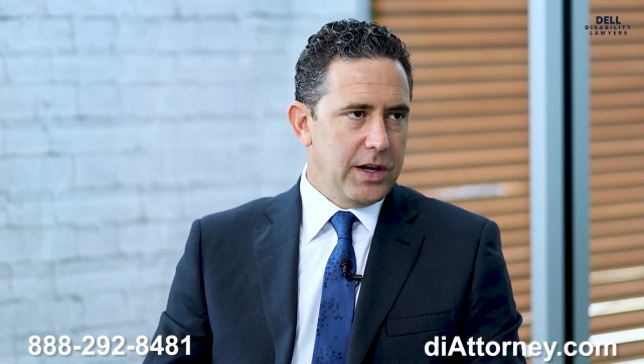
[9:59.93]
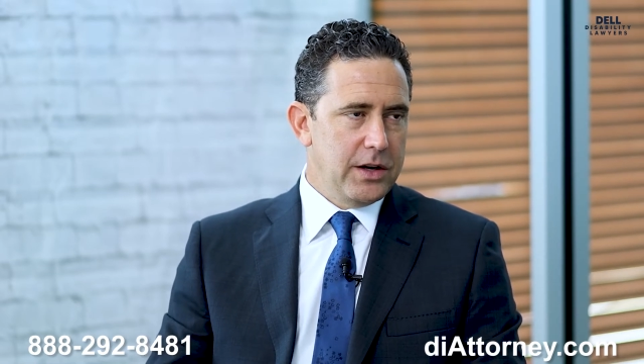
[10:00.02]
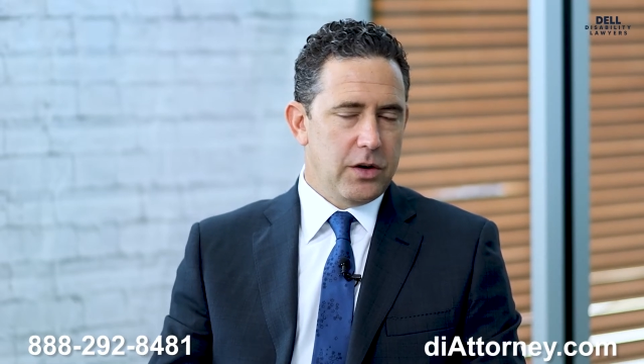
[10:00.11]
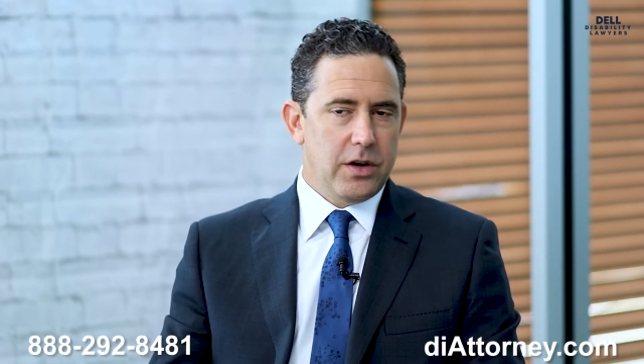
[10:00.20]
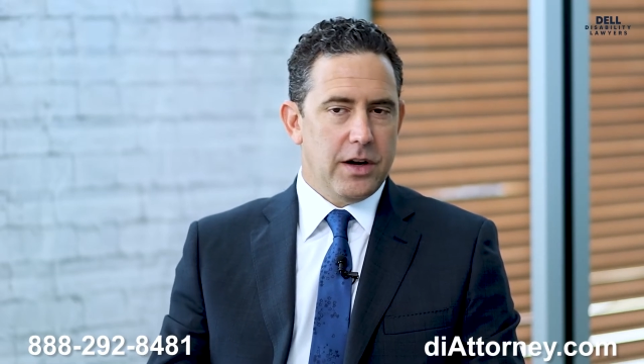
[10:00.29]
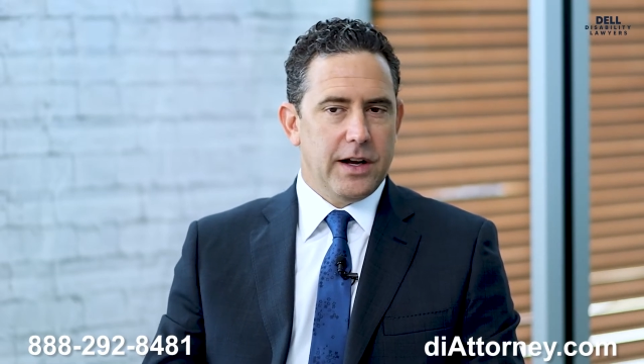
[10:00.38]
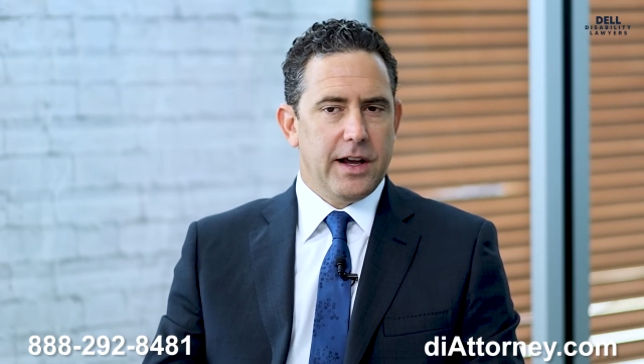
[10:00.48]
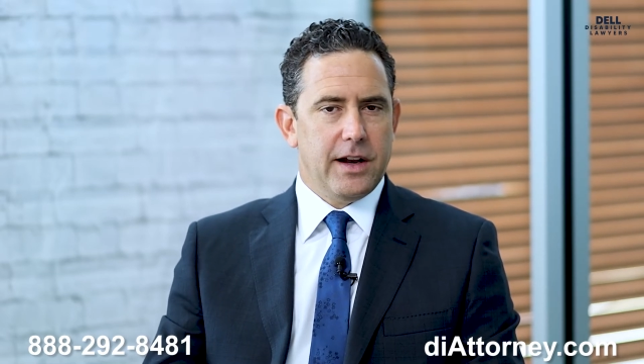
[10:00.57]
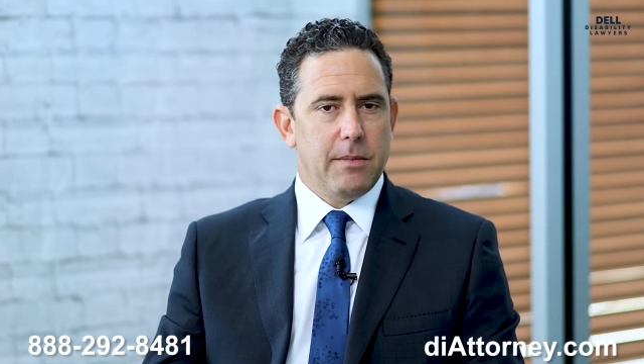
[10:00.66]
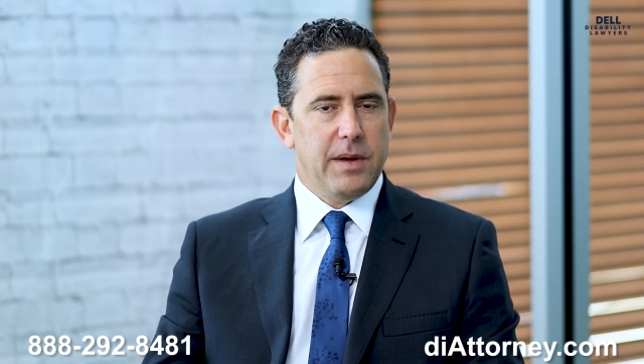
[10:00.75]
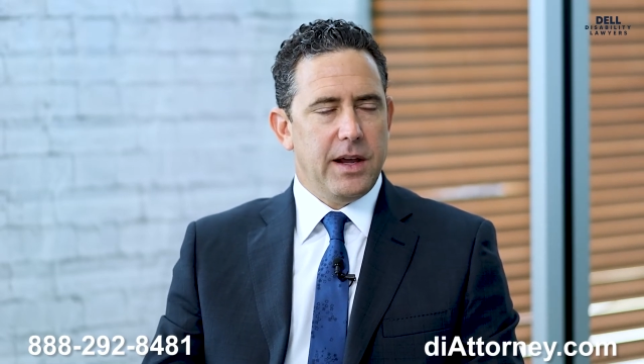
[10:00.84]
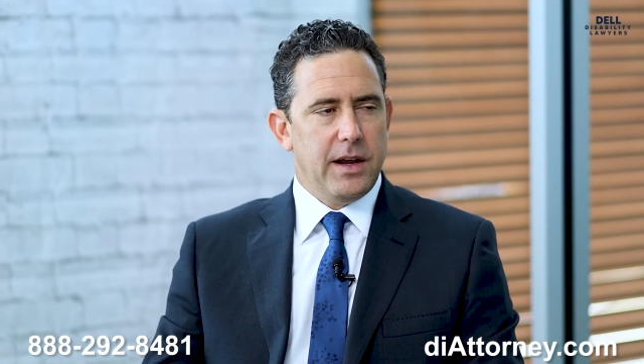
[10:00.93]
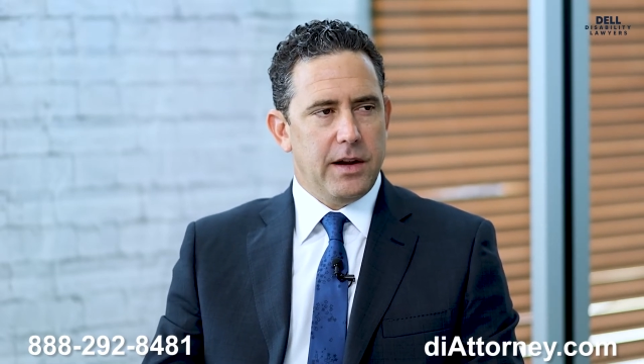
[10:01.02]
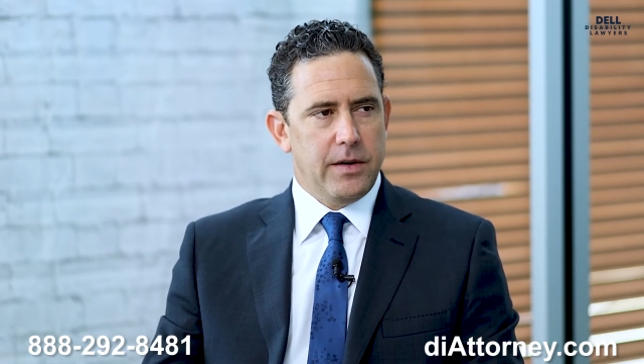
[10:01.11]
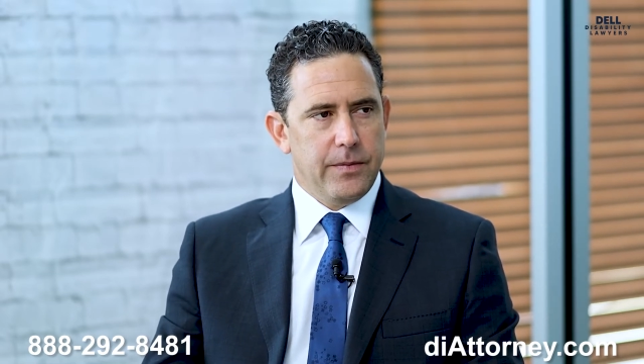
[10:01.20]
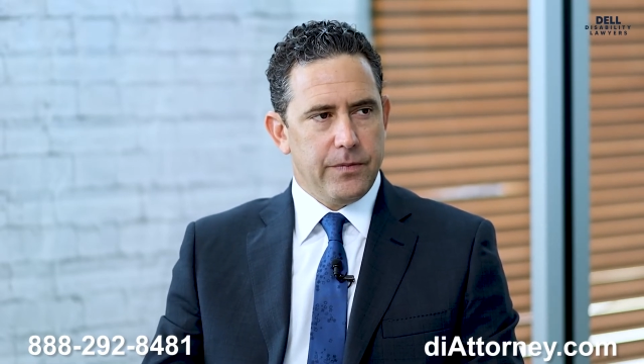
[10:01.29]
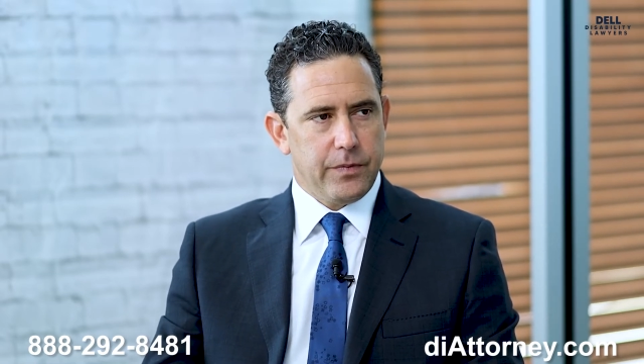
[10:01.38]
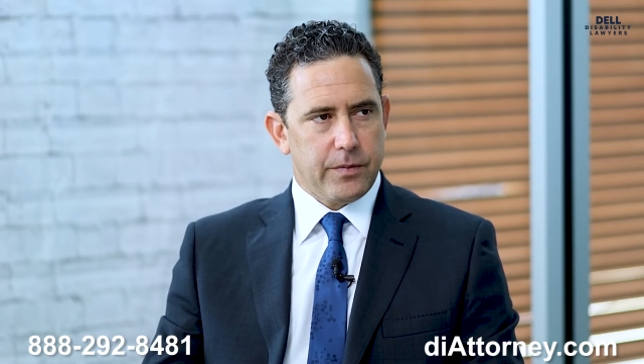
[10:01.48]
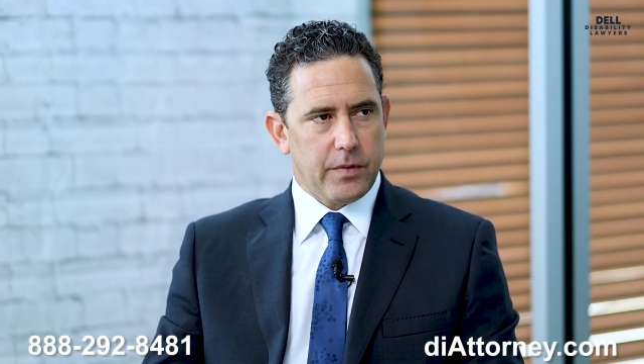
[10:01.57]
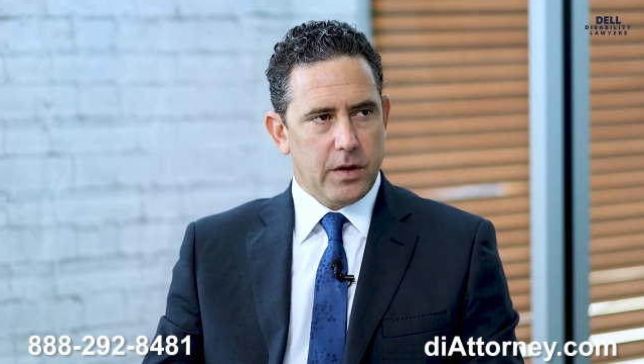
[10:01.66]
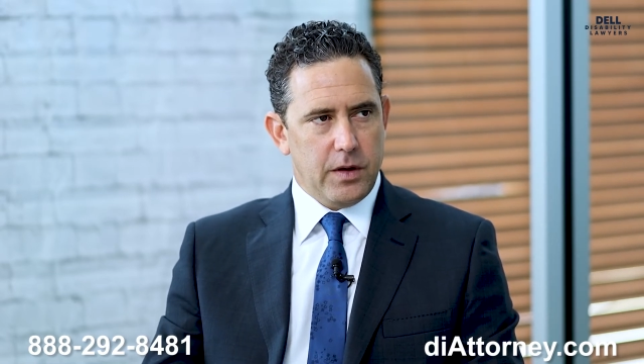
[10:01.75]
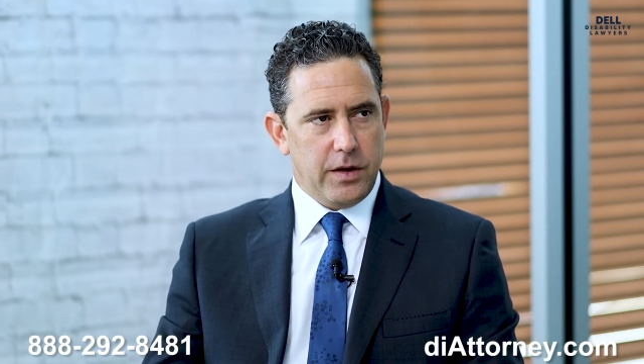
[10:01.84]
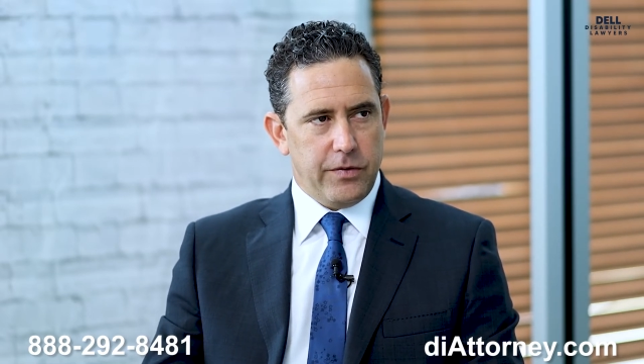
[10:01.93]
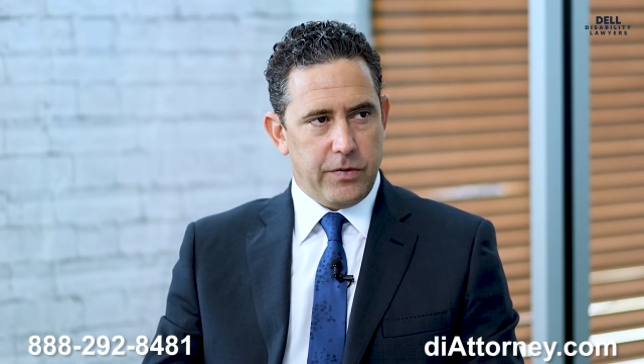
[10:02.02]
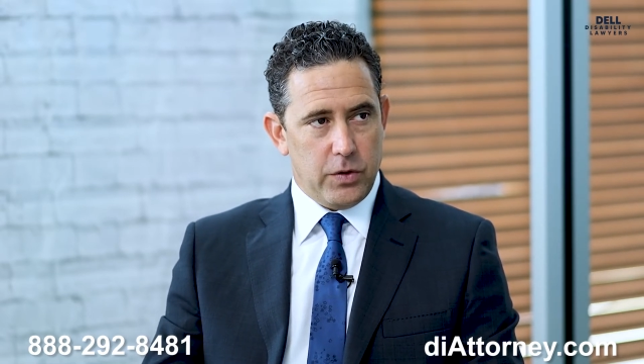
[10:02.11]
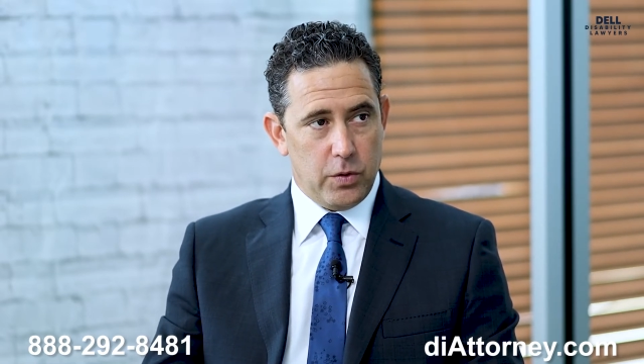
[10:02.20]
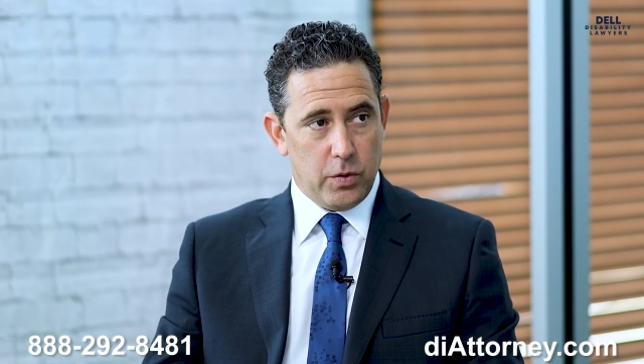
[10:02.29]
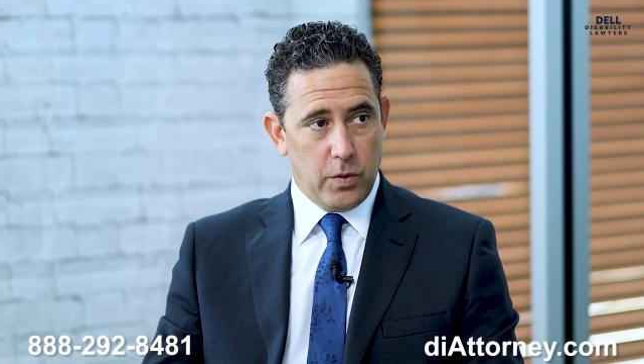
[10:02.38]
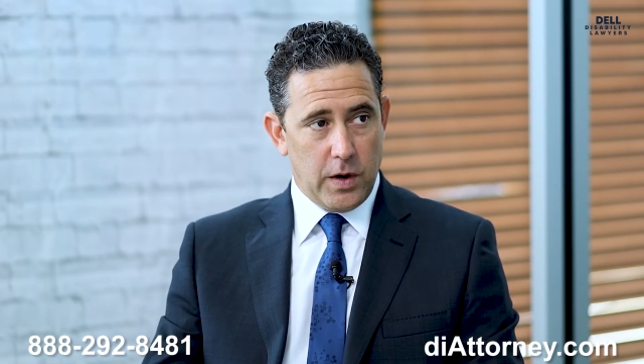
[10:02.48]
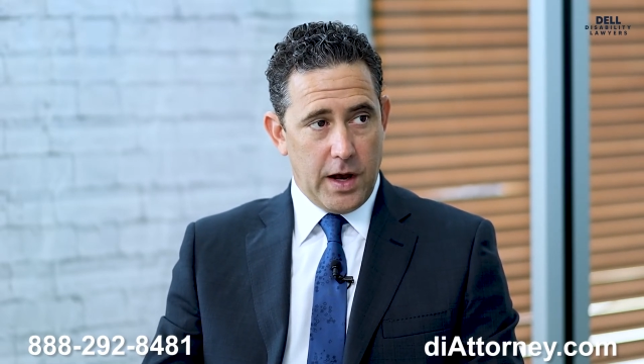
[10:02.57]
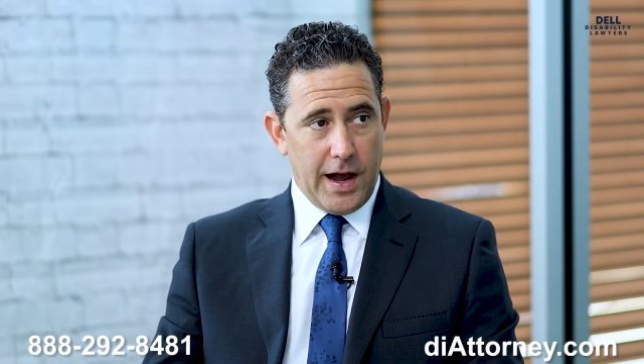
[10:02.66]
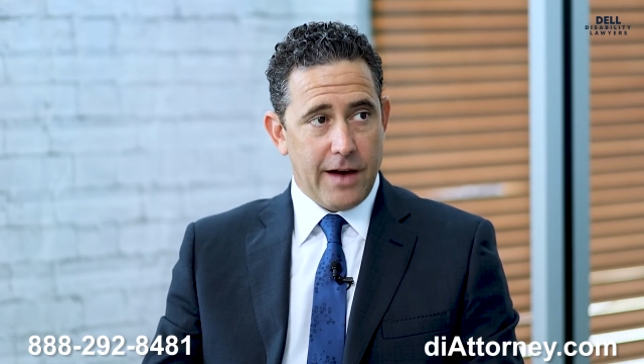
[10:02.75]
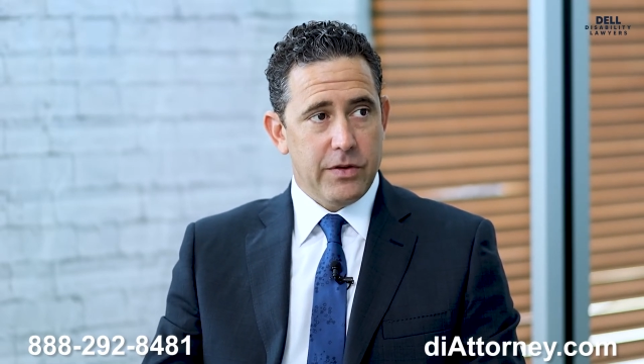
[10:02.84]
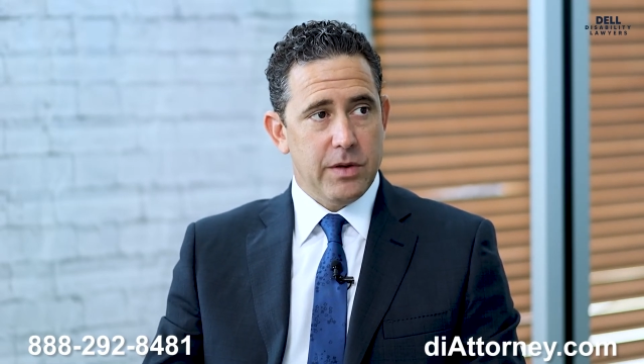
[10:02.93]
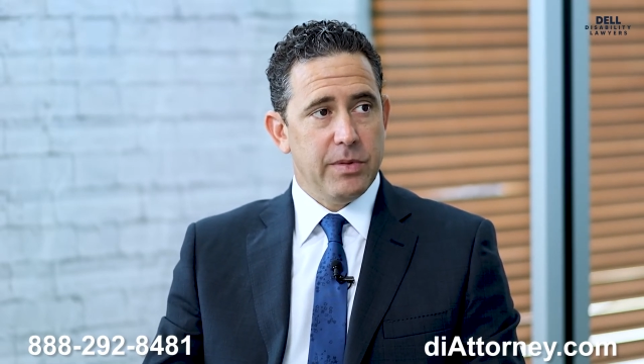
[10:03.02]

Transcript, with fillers: They know you're not getting paid. If you have the